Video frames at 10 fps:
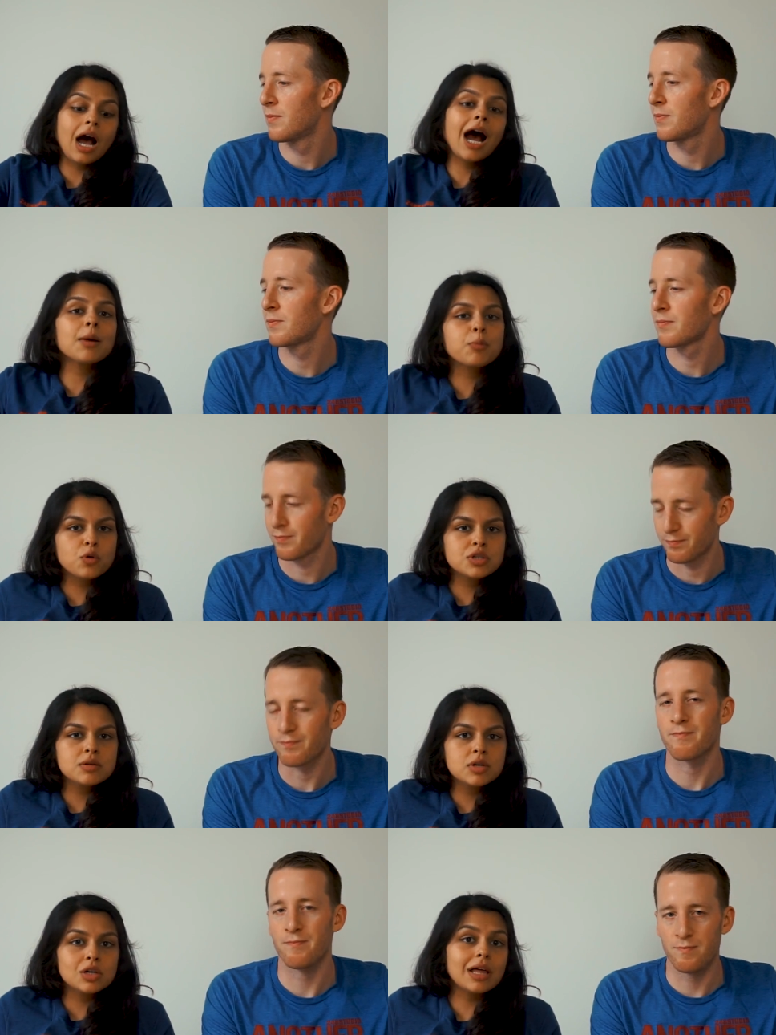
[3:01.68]
Speaker 1: a high
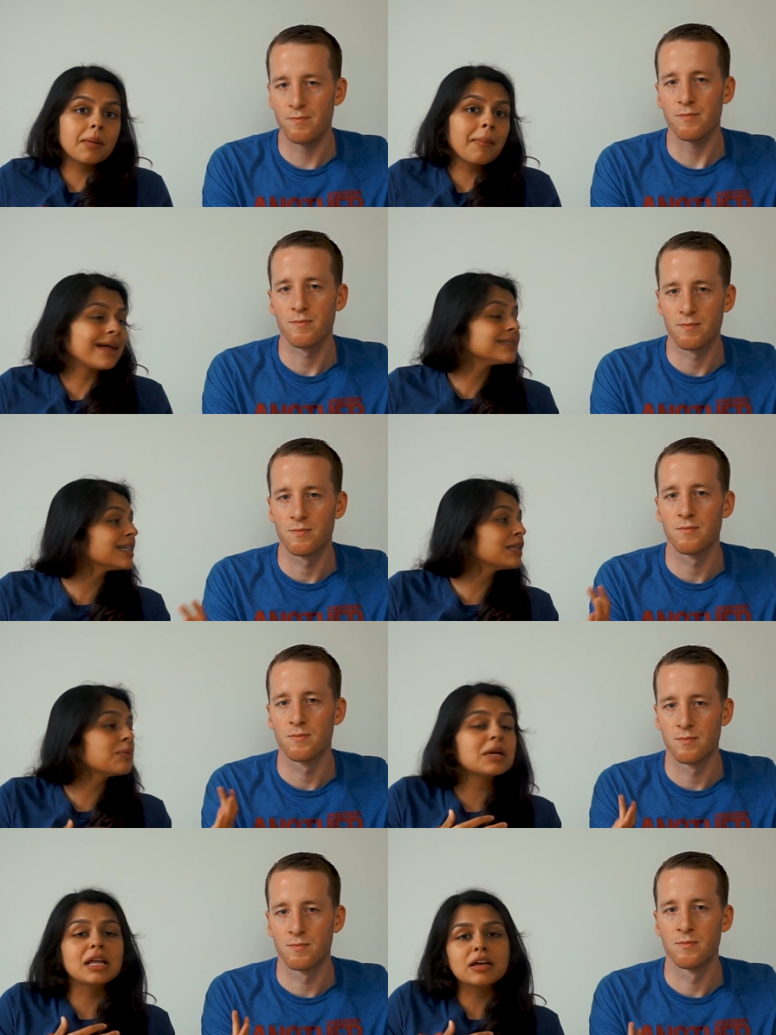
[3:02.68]
protein meal like Matt did in the
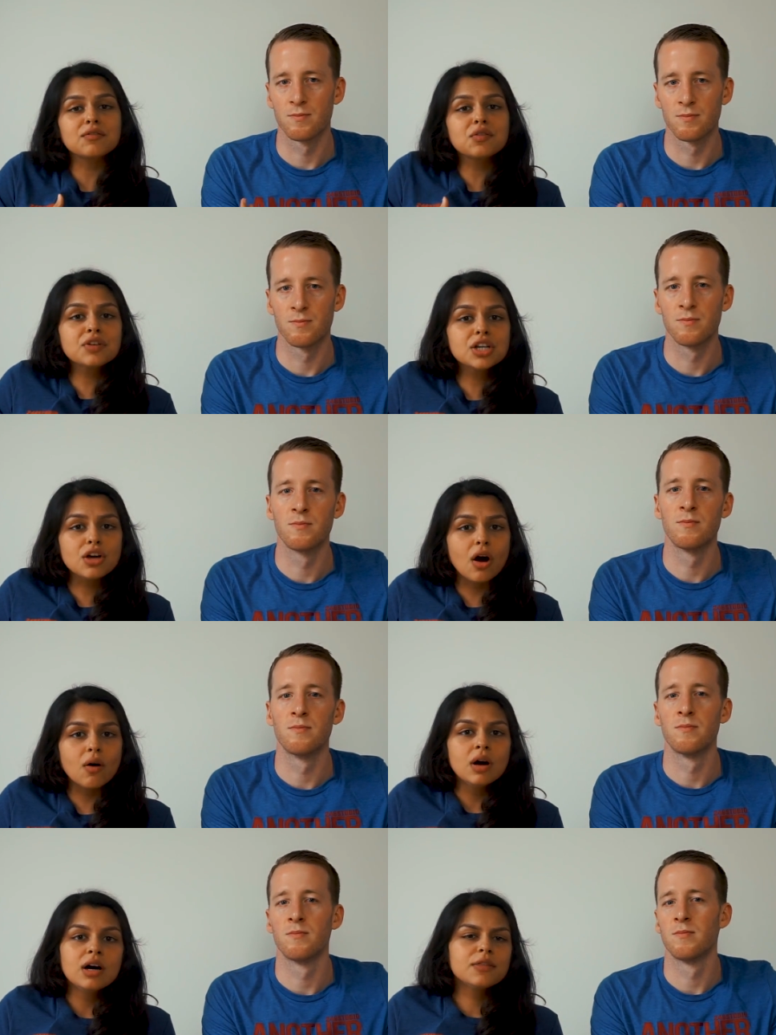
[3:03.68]
beginning of the
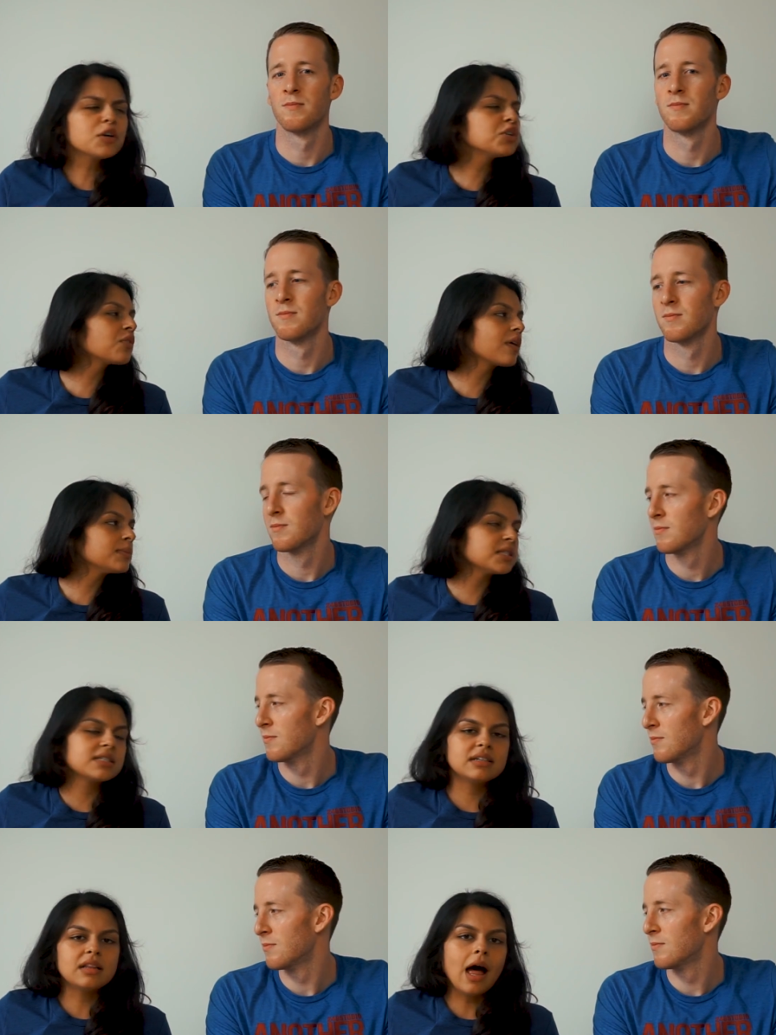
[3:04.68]
video, 32 grams
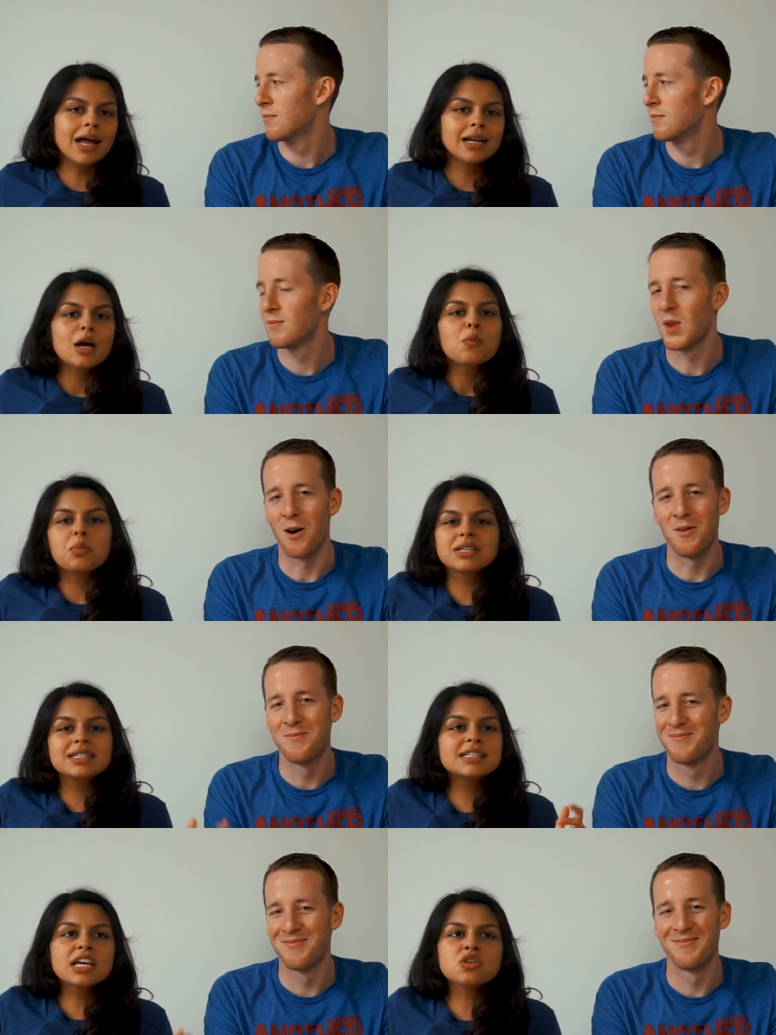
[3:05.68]
isn't a lot. No. But
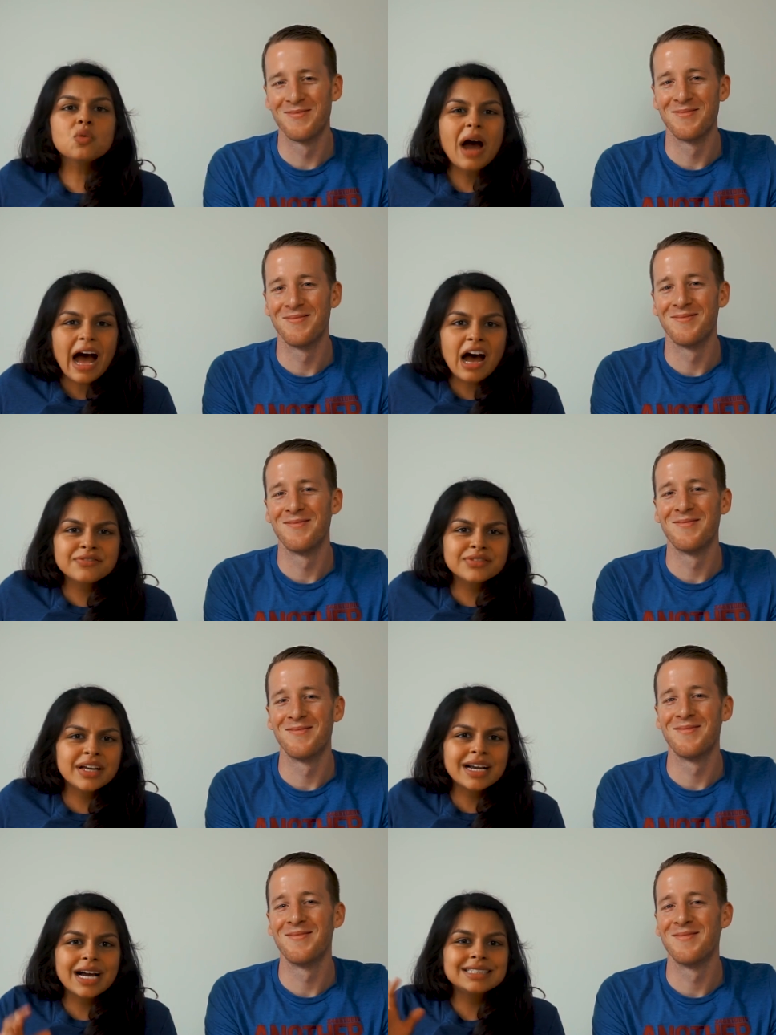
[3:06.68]
say you have
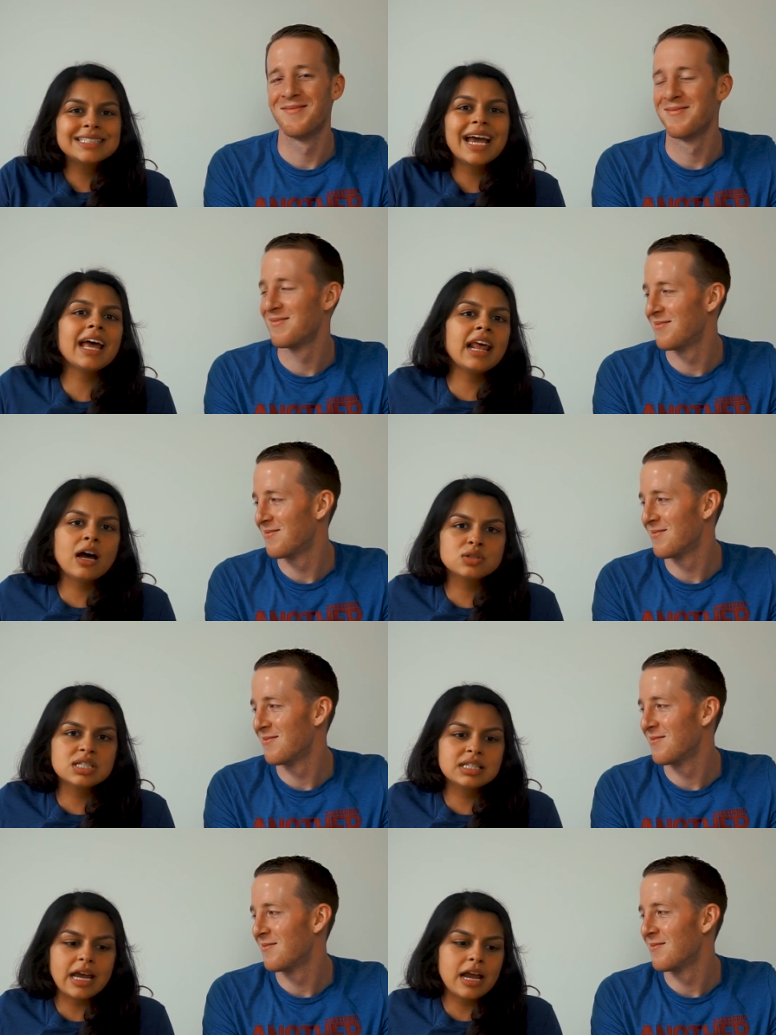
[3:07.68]
like a 10 ounce
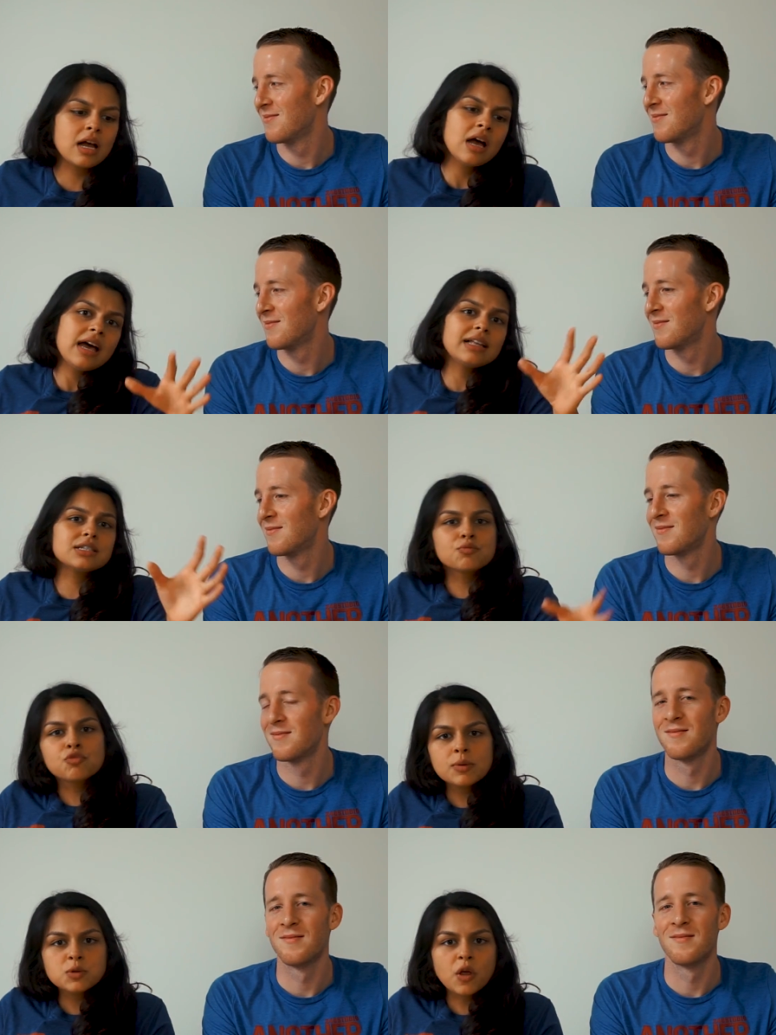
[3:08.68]
steak and some
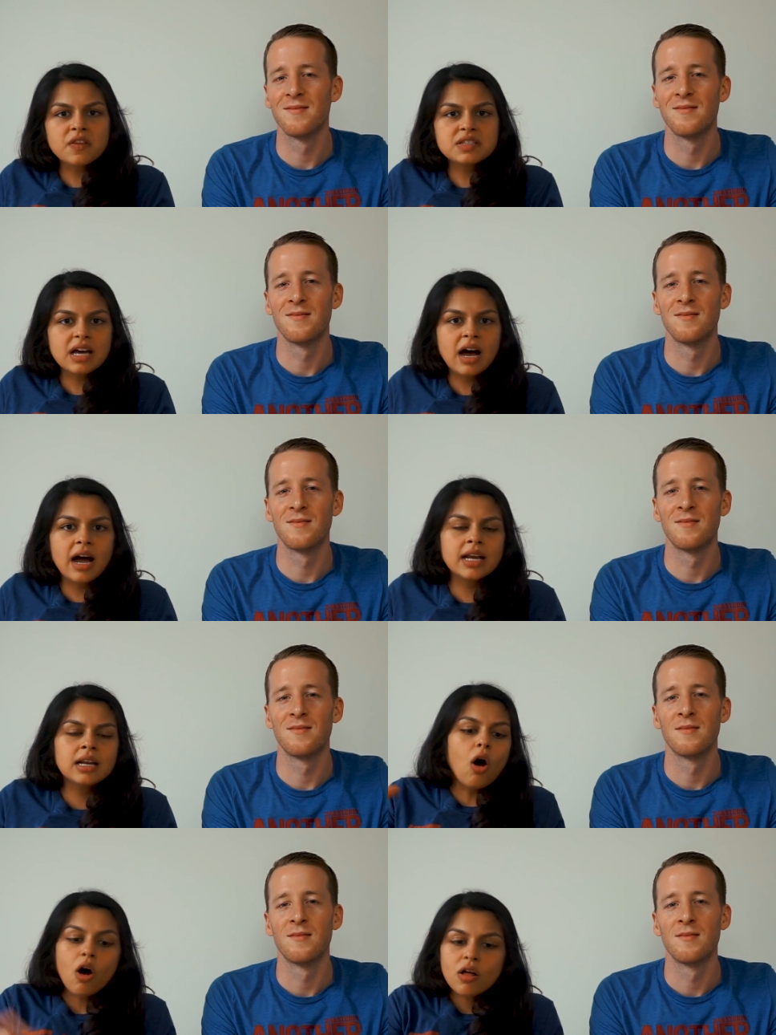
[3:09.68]
ribs on the
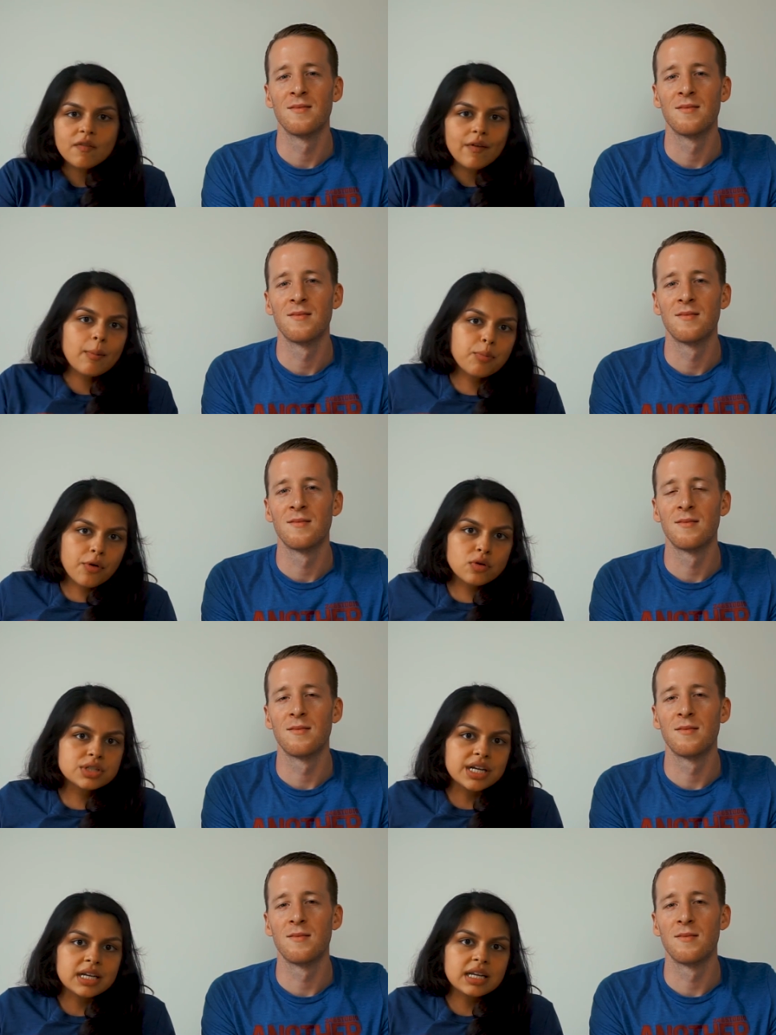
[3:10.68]
side, all of that
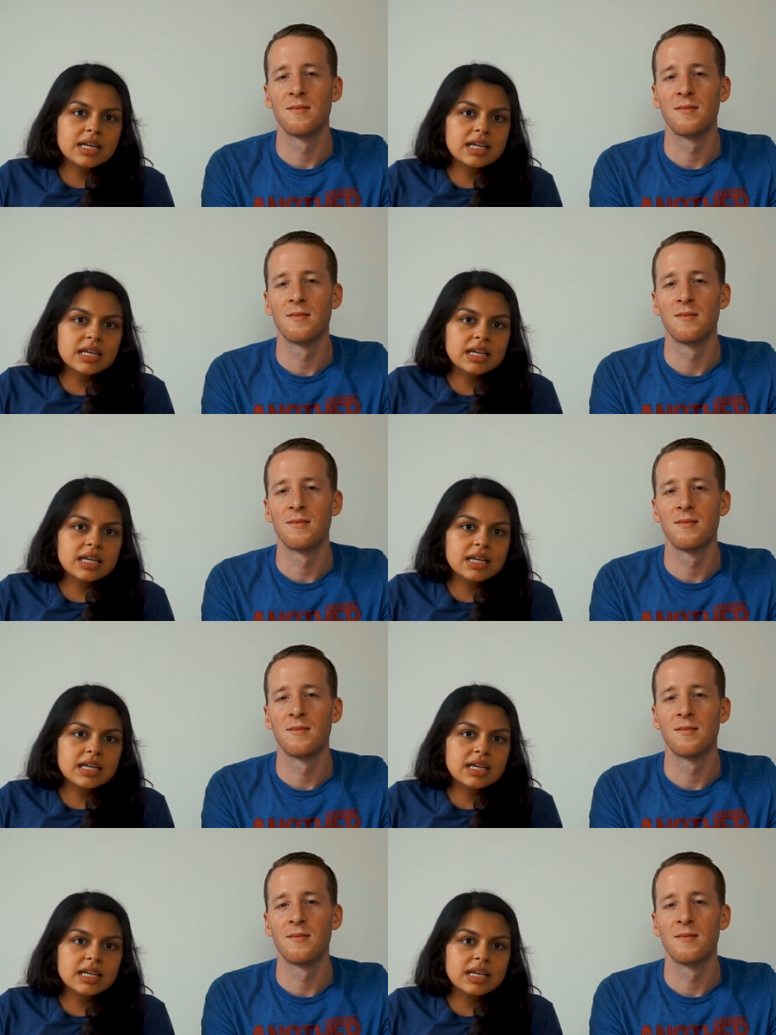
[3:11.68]
protein